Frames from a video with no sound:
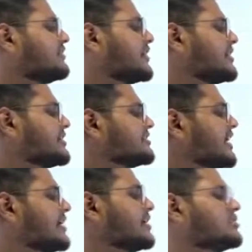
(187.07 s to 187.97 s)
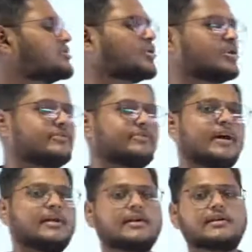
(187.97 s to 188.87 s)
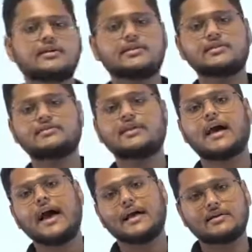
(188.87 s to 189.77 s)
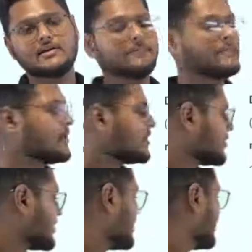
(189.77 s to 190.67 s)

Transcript: various standards notified under this act. Okay,